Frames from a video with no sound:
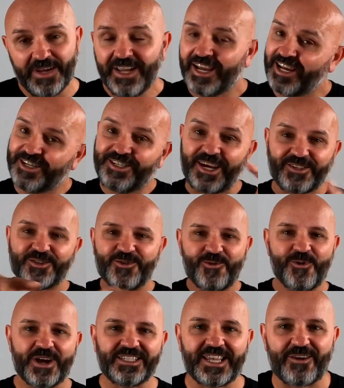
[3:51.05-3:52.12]
It doesn't
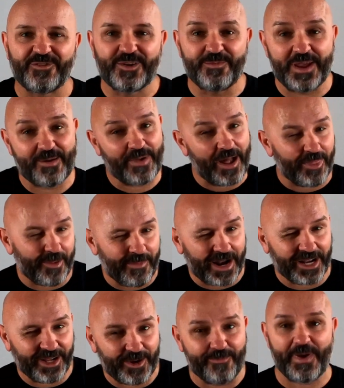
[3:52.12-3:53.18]
always have to be about the money
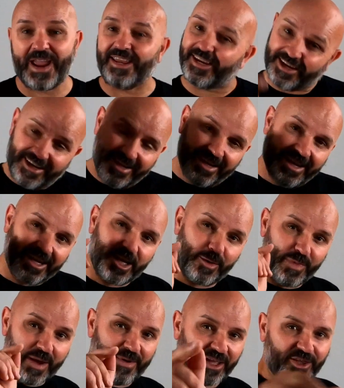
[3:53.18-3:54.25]
you make. It could
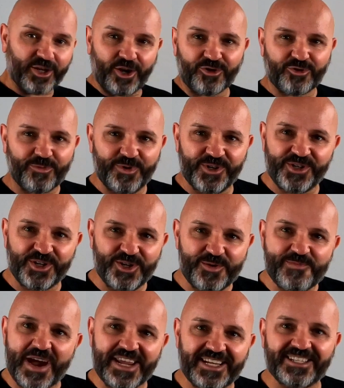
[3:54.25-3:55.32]
be about the contribution you
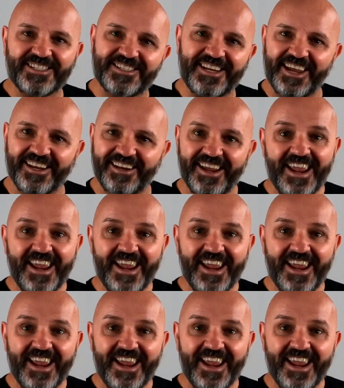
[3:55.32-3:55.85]
make instead.